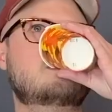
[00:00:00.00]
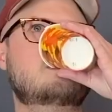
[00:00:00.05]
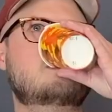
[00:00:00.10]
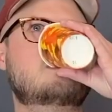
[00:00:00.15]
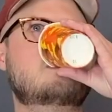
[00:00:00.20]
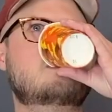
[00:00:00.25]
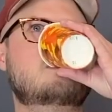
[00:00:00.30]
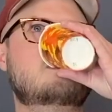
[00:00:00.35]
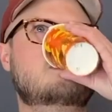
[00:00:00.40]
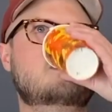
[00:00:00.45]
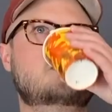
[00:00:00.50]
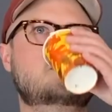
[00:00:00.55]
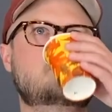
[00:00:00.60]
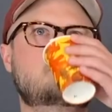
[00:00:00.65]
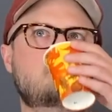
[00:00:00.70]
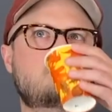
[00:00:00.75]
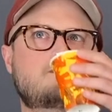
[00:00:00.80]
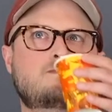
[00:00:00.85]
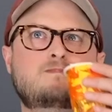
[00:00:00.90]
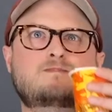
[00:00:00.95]

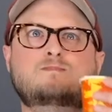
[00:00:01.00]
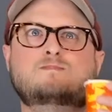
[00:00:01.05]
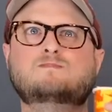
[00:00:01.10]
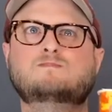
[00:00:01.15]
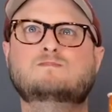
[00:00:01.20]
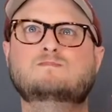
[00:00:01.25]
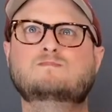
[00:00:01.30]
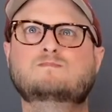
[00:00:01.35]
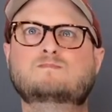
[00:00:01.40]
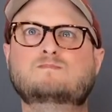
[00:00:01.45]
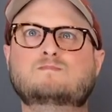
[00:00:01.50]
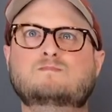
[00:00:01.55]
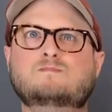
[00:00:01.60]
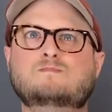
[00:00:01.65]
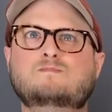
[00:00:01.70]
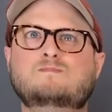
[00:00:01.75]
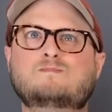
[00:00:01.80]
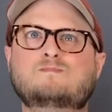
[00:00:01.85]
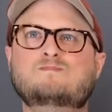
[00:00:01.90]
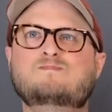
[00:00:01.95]

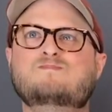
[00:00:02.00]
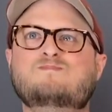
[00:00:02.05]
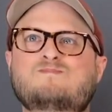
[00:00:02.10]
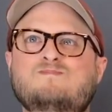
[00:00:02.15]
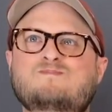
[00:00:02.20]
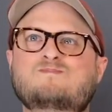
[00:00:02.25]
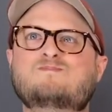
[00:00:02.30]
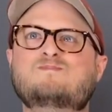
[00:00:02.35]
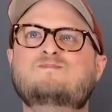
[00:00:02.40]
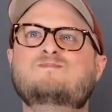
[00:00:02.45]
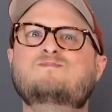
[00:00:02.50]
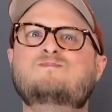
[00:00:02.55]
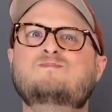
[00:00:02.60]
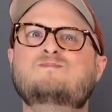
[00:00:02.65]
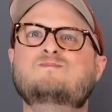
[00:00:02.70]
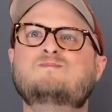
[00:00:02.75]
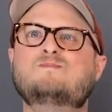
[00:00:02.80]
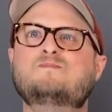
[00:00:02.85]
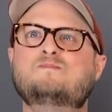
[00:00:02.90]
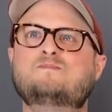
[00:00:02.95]

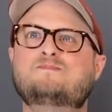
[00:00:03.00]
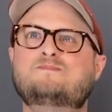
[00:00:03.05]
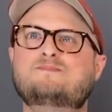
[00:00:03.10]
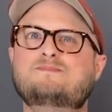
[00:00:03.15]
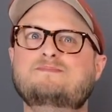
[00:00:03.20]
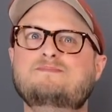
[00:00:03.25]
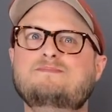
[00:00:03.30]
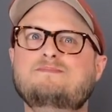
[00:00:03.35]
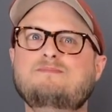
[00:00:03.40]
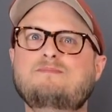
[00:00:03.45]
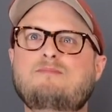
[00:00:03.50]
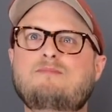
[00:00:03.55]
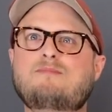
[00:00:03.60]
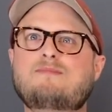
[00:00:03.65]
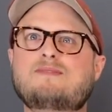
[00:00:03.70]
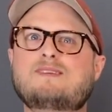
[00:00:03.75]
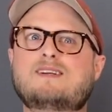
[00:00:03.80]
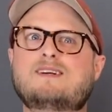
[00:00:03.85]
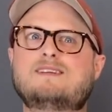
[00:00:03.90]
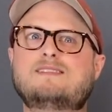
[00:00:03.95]

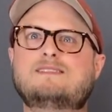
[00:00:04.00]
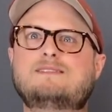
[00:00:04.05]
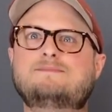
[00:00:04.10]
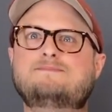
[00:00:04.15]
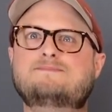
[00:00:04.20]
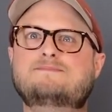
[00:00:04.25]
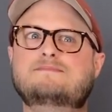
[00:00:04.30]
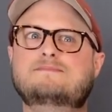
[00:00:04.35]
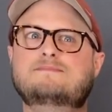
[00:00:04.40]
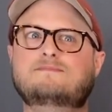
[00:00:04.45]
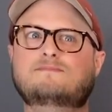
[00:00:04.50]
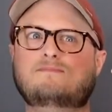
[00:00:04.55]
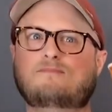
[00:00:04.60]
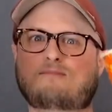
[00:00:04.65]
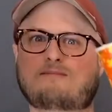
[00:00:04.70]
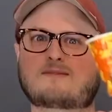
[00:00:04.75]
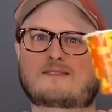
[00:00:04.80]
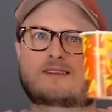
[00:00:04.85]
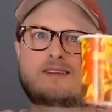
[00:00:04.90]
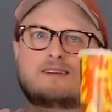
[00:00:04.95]

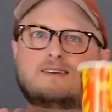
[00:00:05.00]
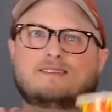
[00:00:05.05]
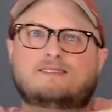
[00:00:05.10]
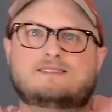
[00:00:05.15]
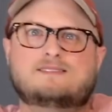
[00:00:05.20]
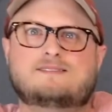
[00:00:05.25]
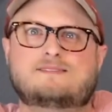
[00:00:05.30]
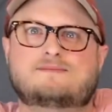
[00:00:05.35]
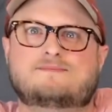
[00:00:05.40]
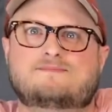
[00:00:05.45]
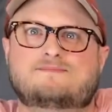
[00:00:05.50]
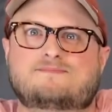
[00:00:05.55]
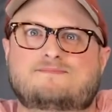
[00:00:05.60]
This person isn't speaking.